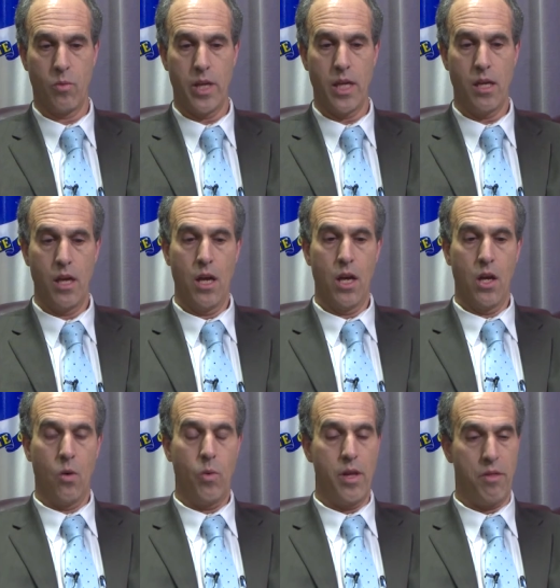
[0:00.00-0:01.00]
we
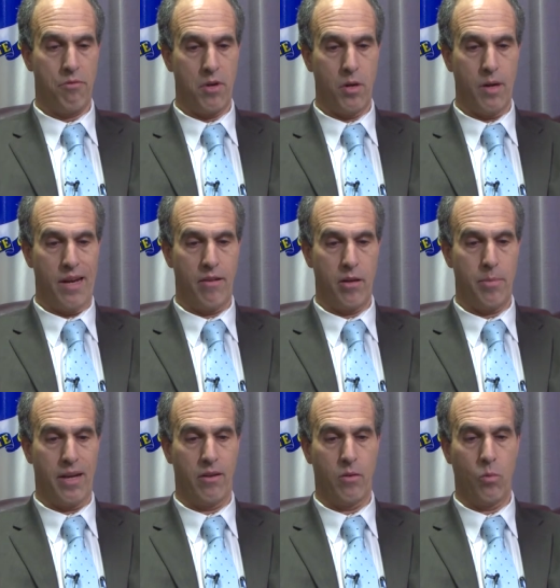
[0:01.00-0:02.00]
throw out
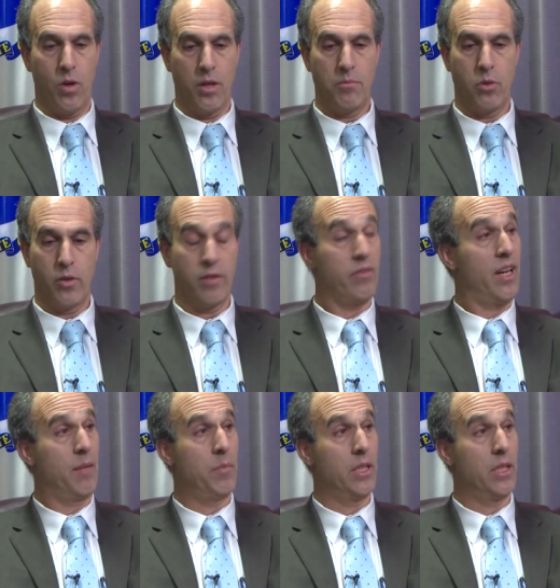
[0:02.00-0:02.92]
about 1.5